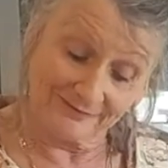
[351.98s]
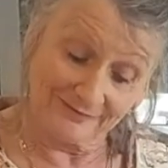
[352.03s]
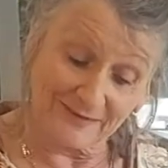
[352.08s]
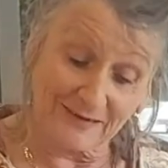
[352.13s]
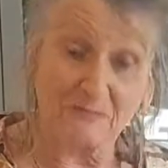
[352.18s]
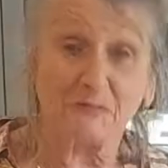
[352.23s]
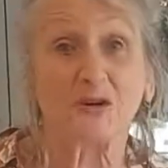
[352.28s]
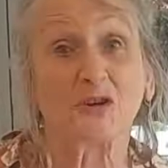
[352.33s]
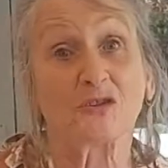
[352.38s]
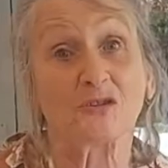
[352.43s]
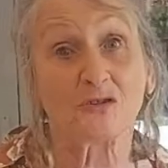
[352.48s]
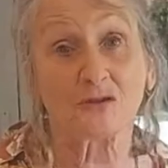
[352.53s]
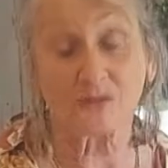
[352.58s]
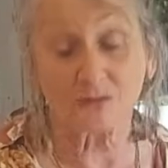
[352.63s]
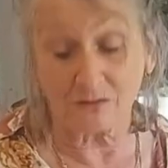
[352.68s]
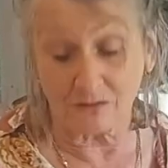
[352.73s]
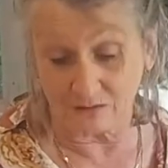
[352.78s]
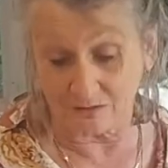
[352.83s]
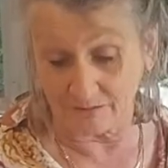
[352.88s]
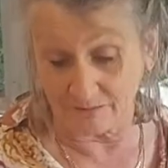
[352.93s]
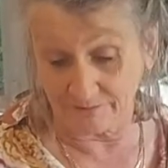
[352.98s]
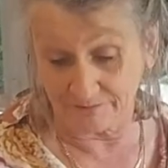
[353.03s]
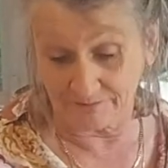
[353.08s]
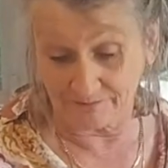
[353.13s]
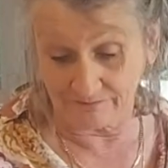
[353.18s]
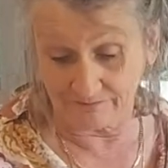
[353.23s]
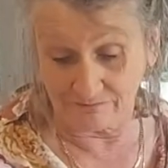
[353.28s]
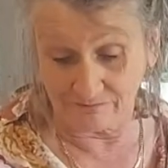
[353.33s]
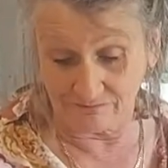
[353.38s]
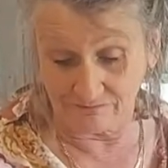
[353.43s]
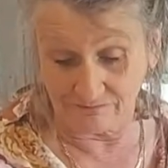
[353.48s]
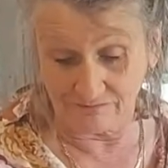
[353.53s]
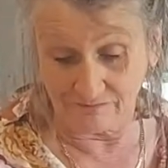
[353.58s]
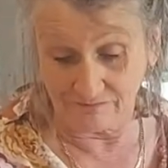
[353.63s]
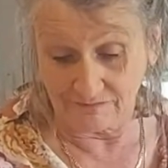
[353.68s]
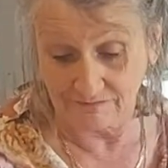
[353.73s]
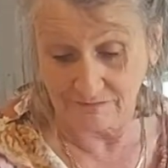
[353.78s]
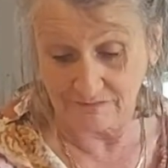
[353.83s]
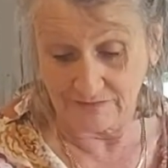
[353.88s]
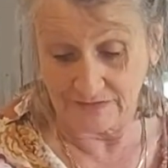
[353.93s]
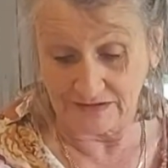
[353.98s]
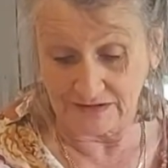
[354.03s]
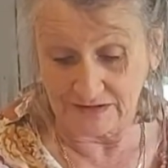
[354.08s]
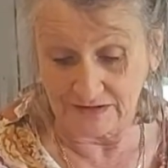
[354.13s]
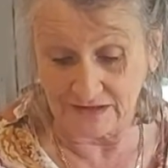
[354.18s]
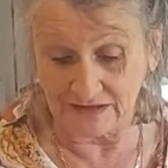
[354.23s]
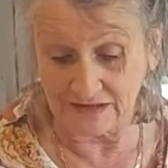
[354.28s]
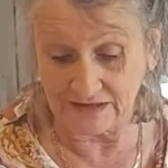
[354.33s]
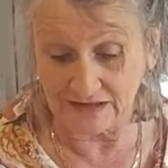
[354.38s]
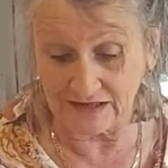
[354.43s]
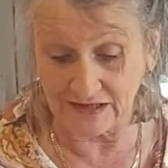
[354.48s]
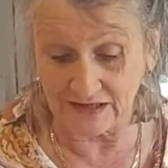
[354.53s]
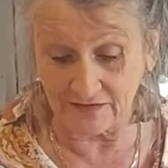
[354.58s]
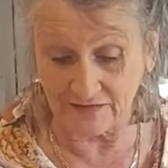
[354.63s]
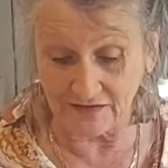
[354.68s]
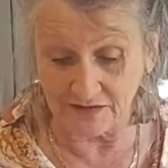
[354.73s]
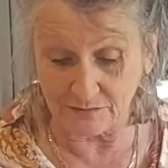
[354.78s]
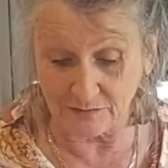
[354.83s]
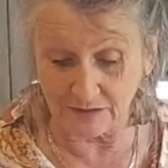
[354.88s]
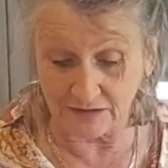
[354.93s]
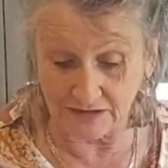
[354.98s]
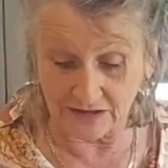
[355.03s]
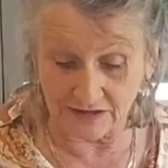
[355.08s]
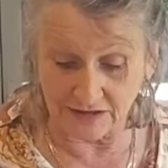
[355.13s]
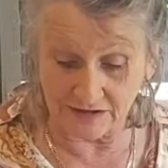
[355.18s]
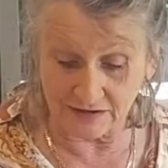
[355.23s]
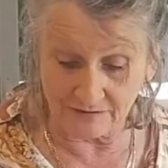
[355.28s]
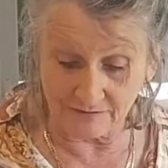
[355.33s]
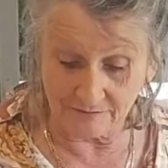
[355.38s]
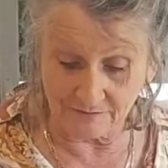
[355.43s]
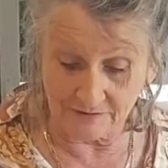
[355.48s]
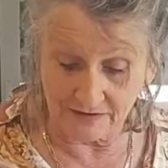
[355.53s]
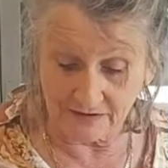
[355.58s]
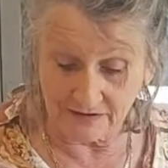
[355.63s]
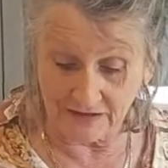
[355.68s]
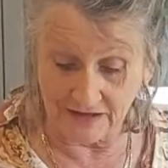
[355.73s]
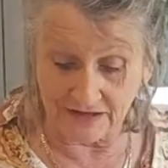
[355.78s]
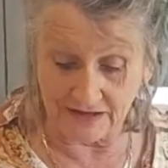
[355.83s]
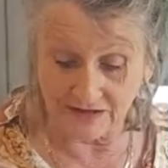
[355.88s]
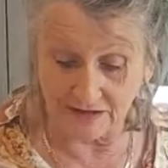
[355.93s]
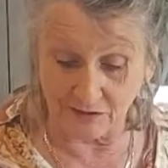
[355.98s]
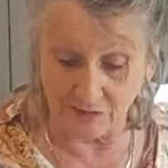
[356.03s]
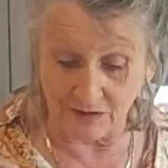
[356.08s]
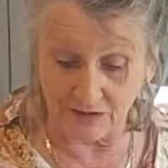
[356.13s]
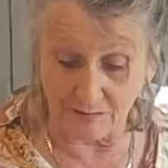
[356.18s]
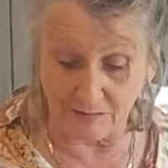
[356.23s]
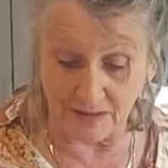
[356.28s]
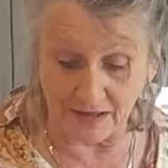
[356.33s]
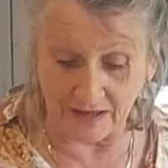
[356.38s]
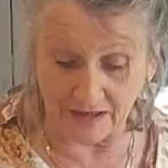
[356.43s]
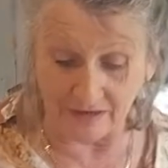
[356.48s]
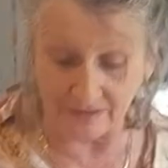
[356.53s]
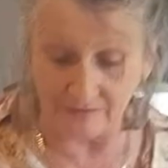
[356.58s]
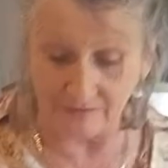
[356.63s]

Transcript: I'm not sure. Let's see how this one does. That's looking better.